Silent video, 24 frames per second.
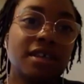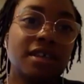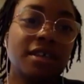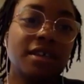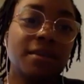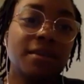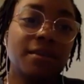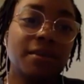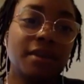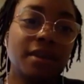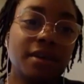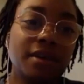
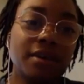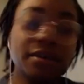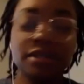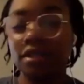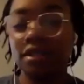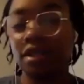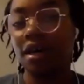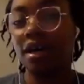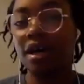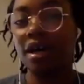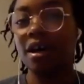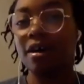anyone else
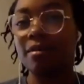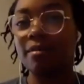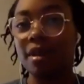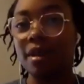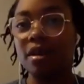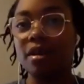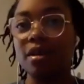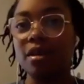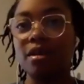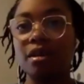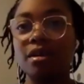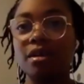have
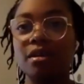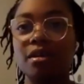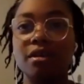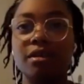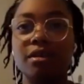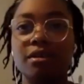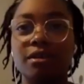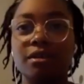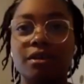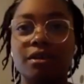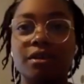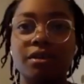
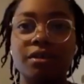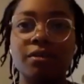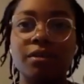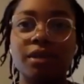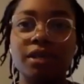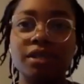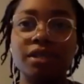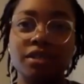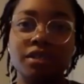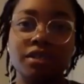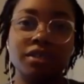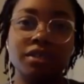another
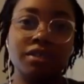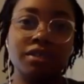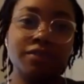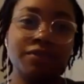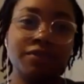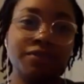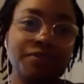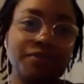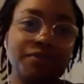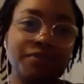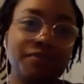question?